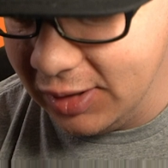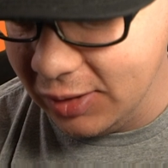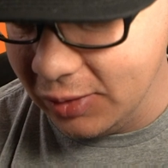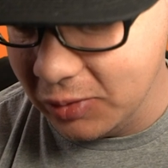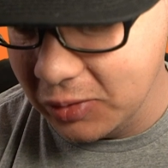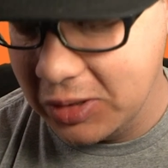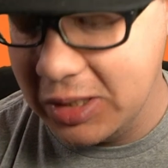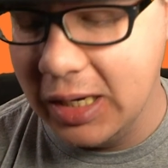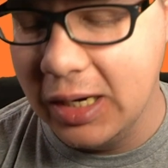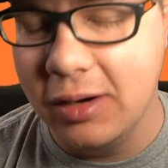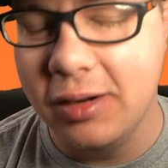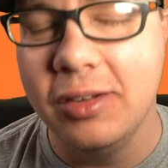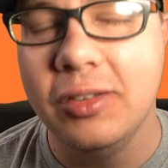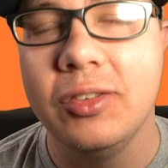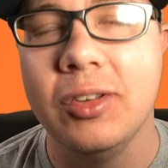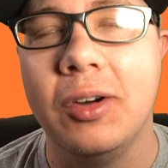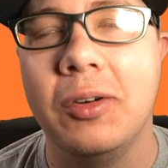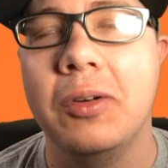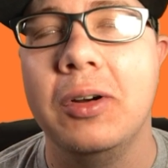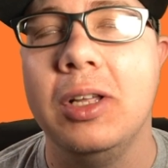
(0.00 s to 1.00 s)
know,
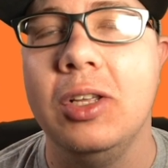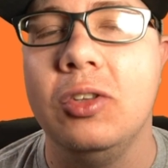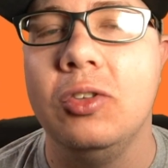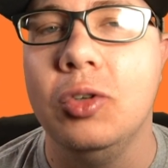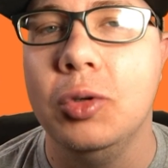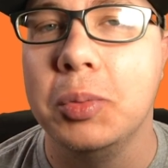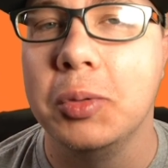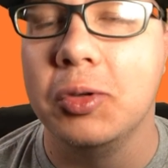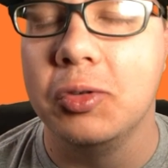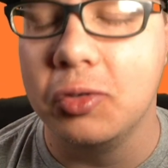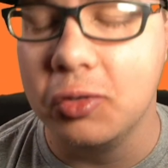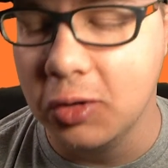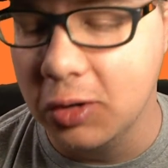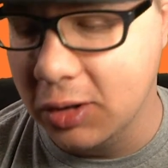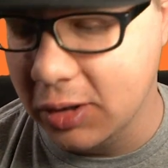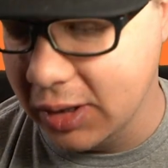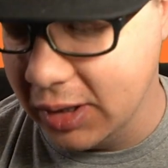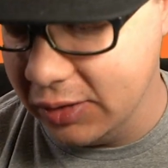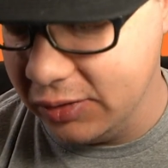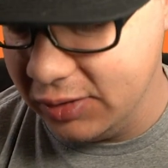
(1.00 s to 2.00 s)
Karen's already super
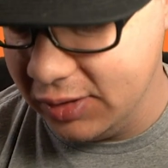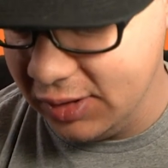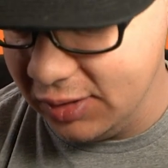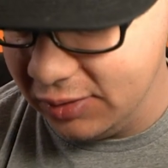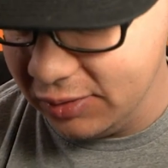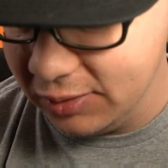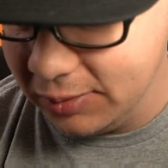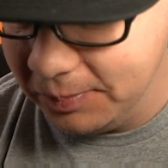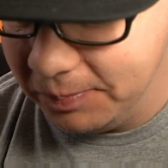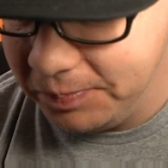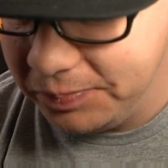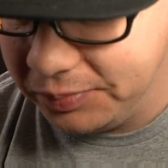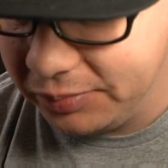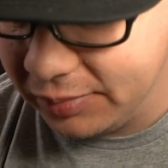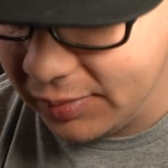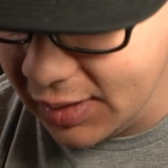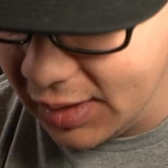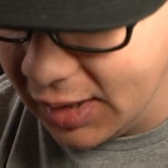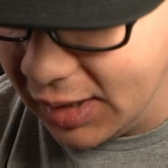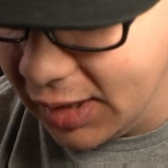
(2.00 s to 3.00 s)
strong as it is.
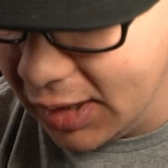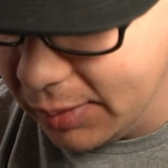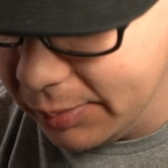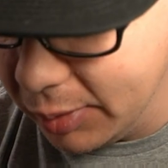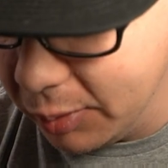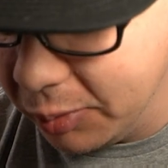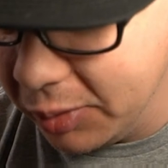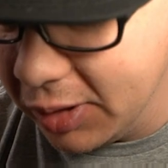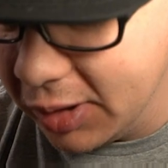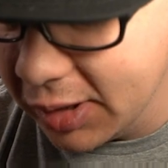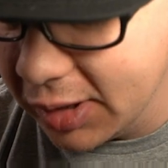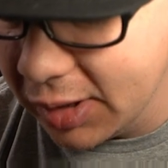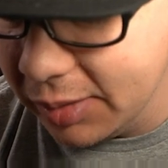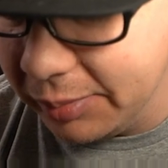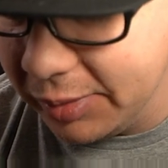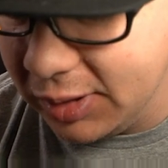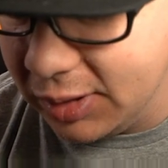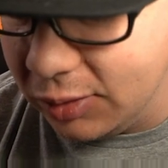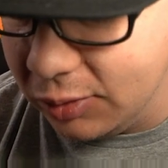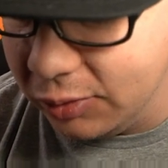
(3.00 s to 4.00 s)
But we are going to
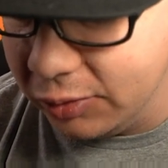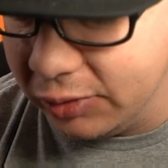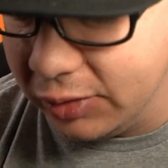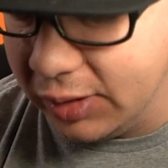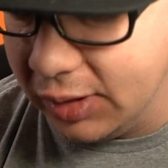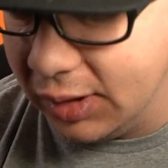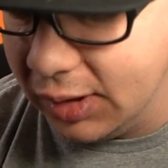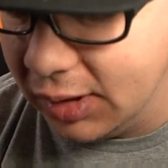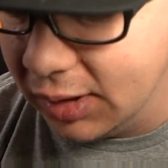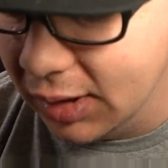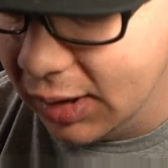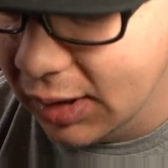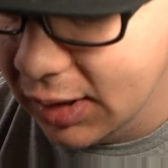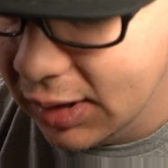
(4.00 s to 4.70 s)
be using